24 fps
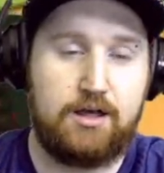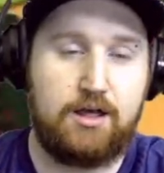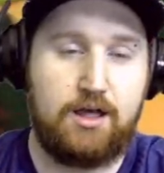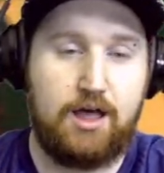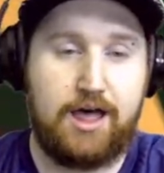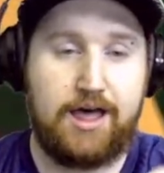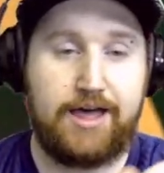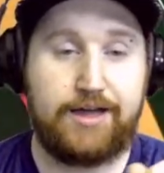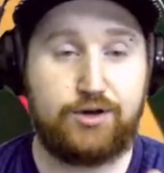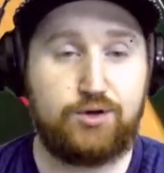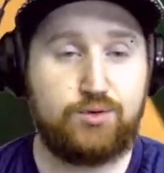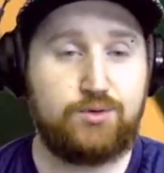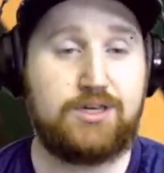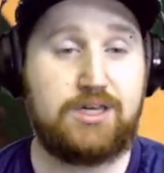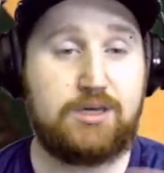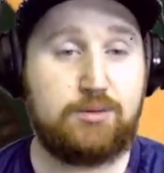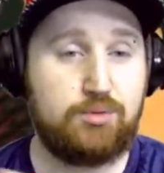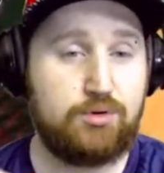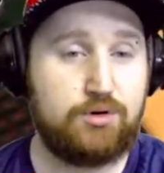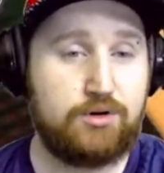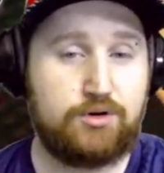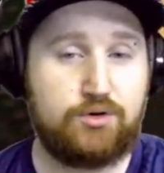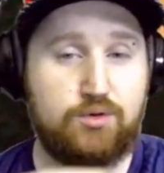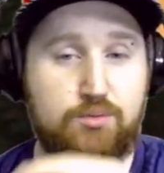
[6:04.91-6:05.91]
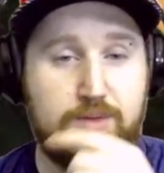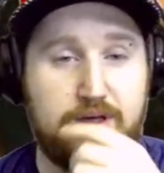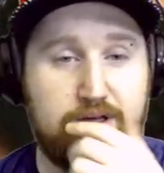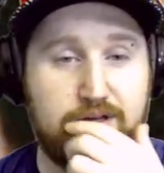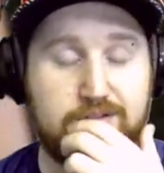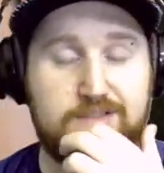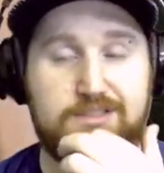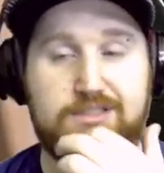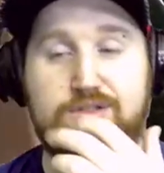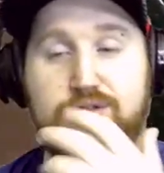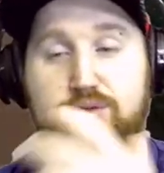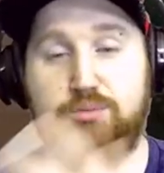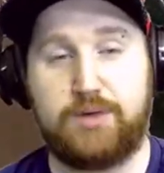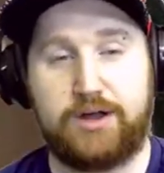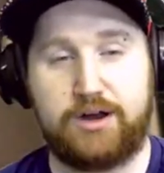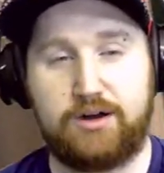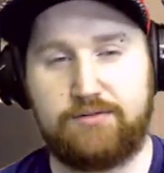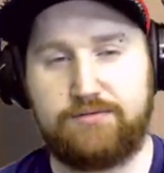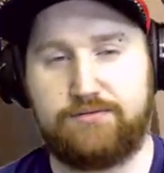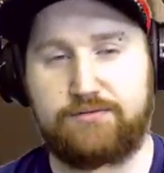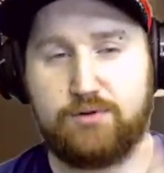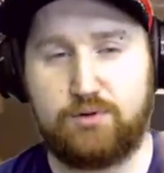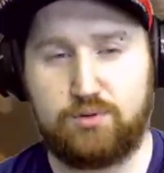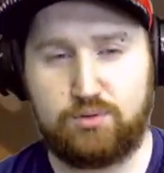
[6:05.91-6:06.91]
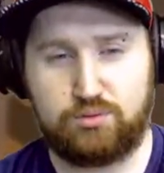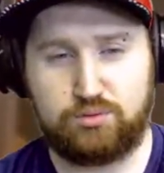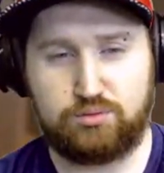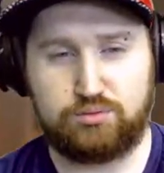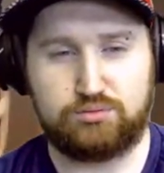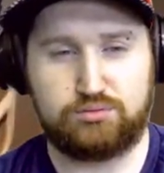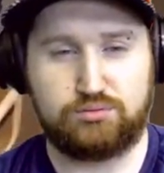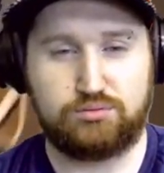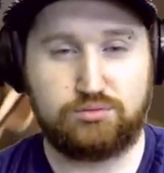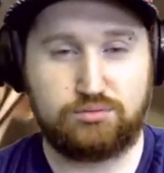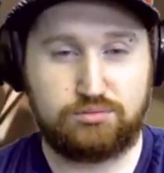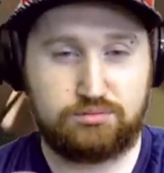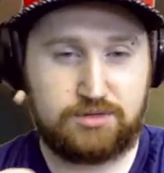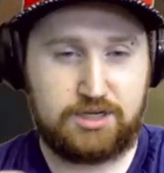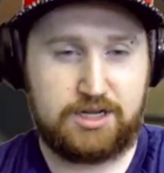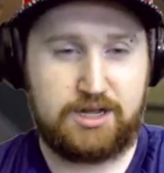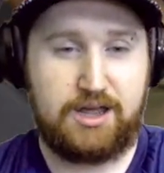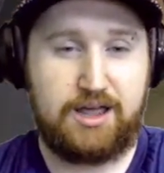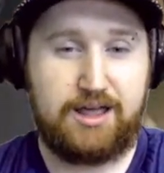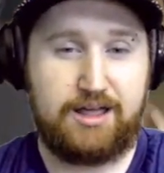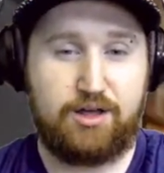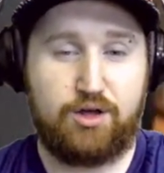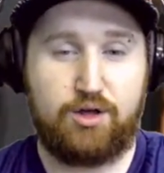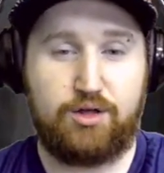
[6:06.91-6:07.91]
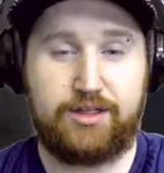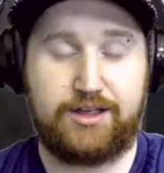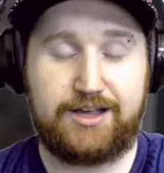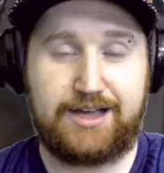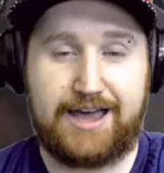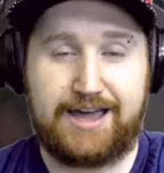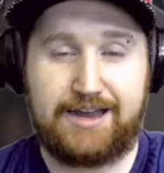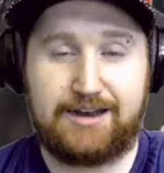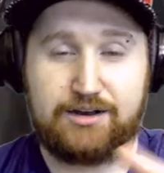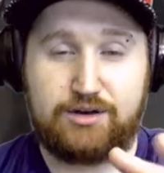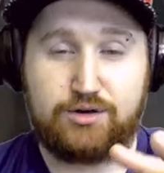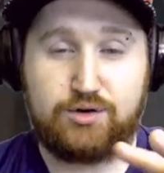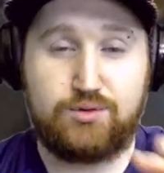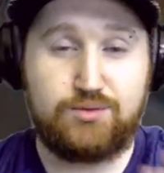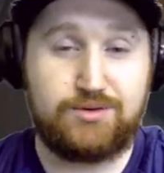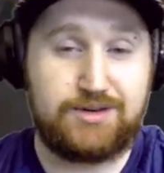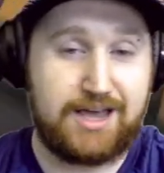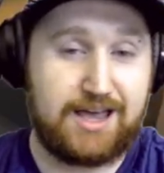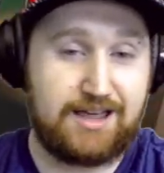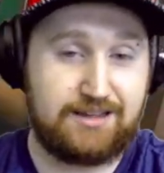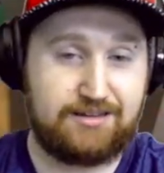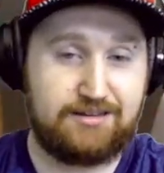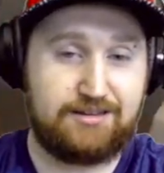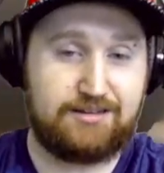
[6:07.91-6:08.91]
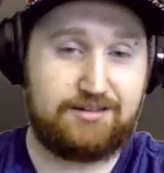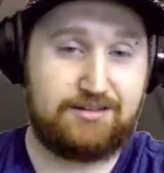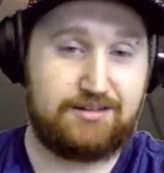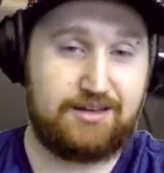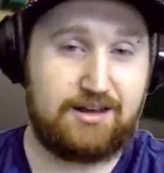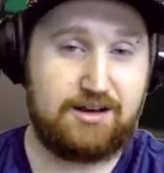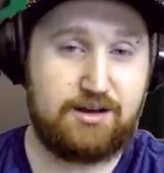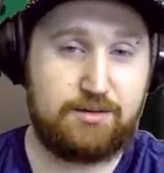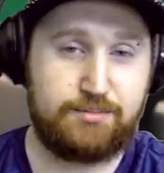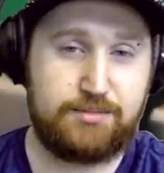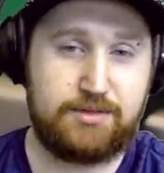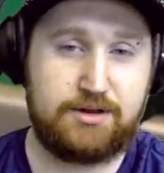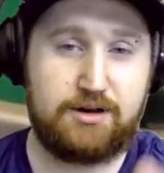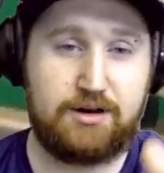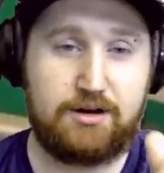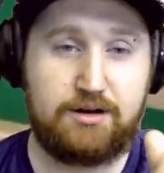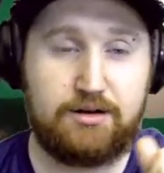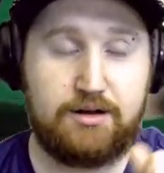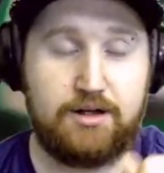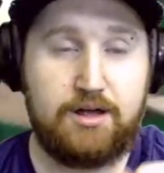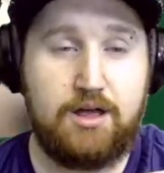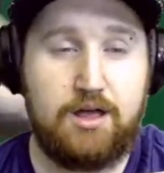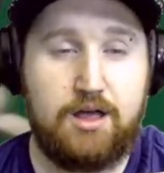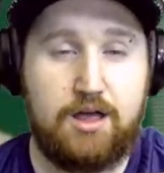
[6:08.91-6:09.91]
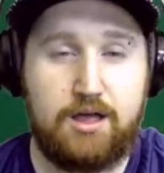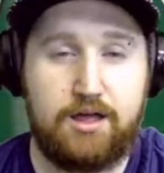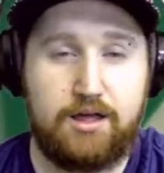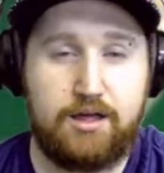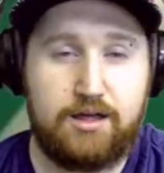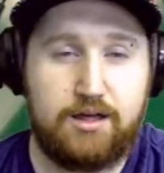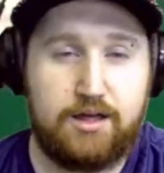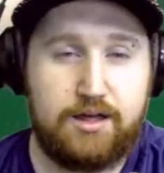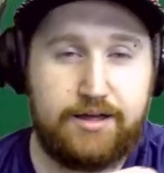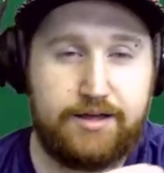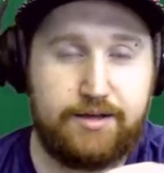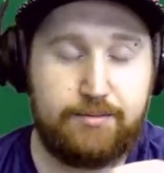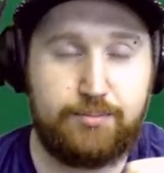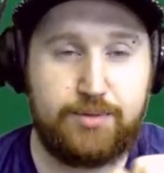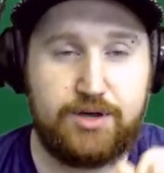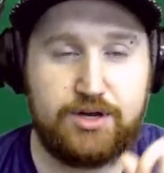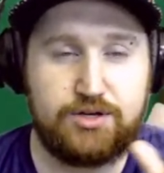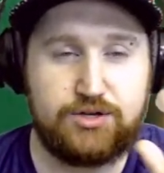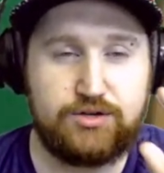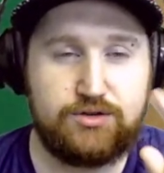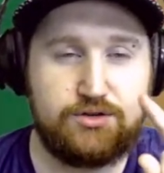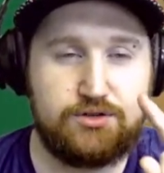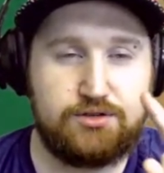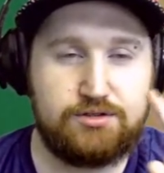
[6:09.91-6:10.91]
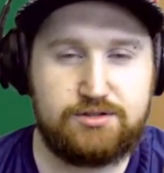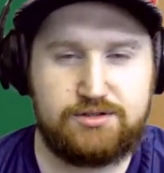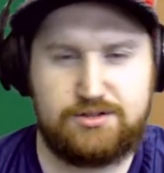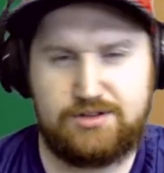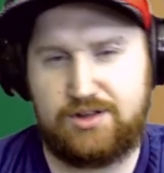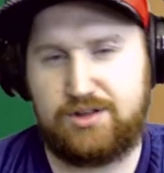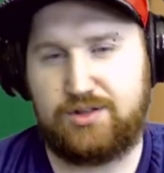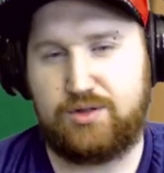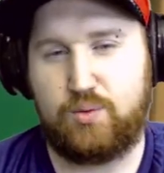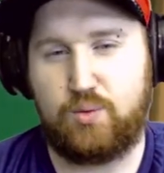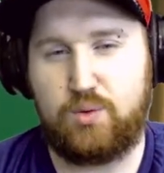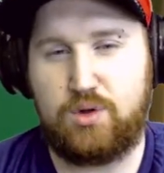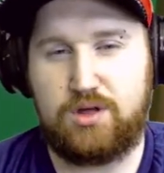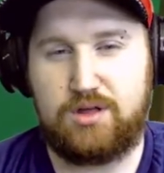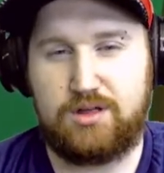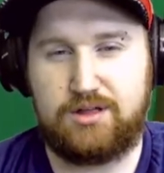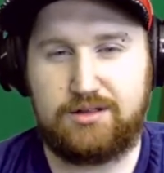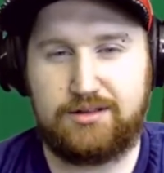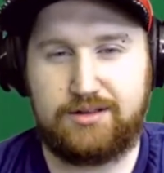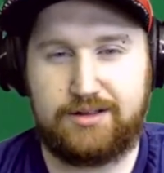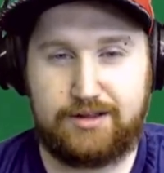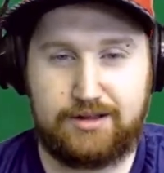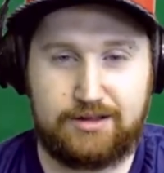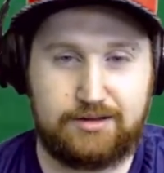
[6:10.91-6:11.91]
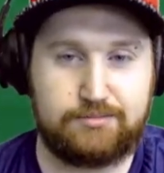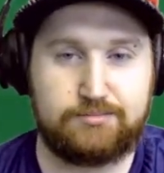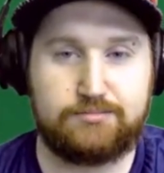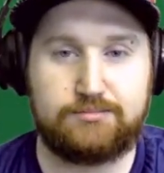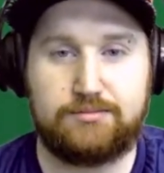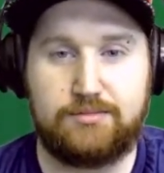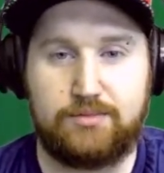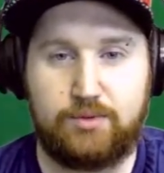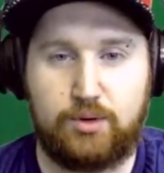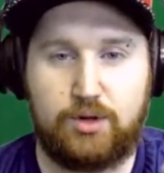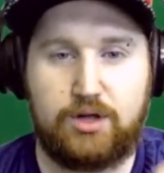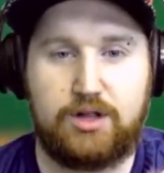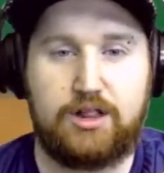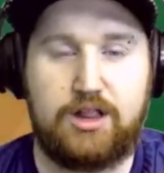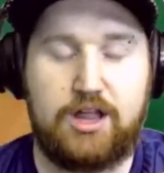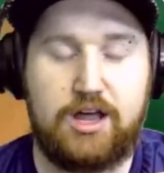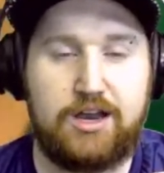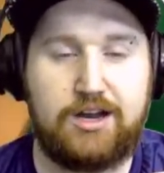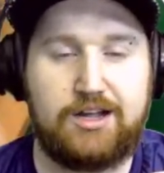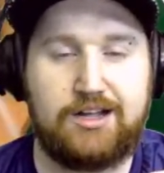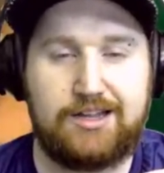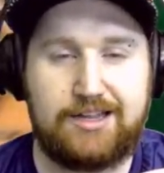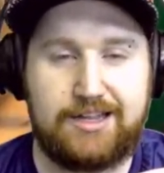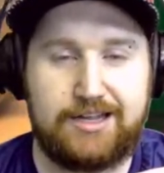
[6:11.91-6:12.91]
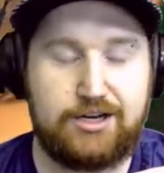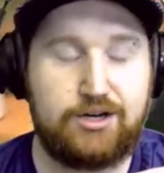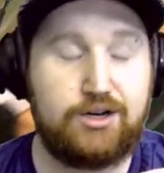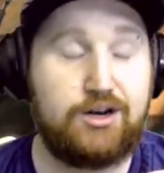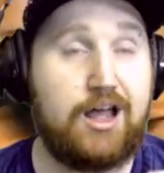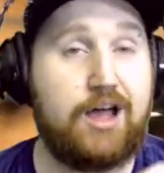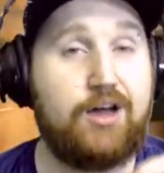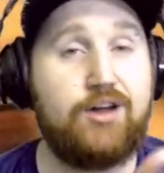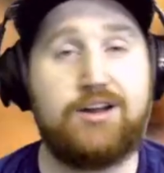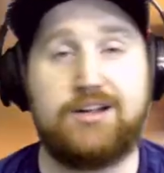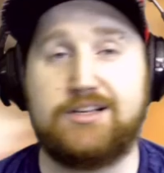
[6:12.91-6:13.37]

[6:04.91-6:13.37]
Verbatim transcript: Uh, new keyboard, new mouse, new microphone, all the kind of new desk set up there uh, pictures on the wall, um, a lot of clutter. I'm going to